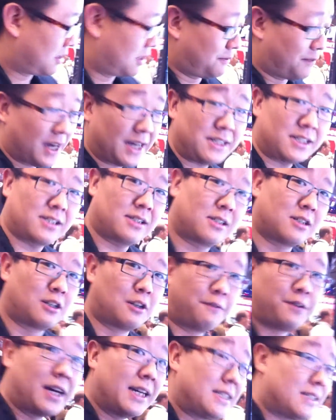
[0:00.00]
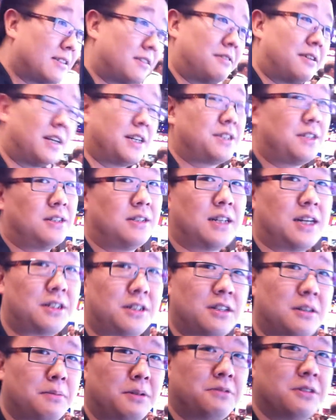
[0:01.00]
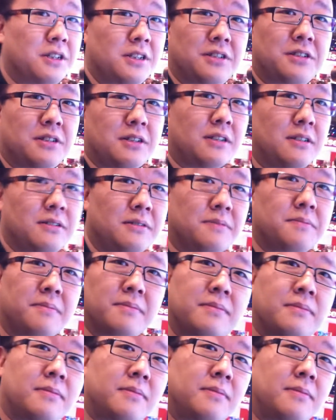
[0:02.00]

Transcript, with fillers: device to device interaction is actually going to be really interesting.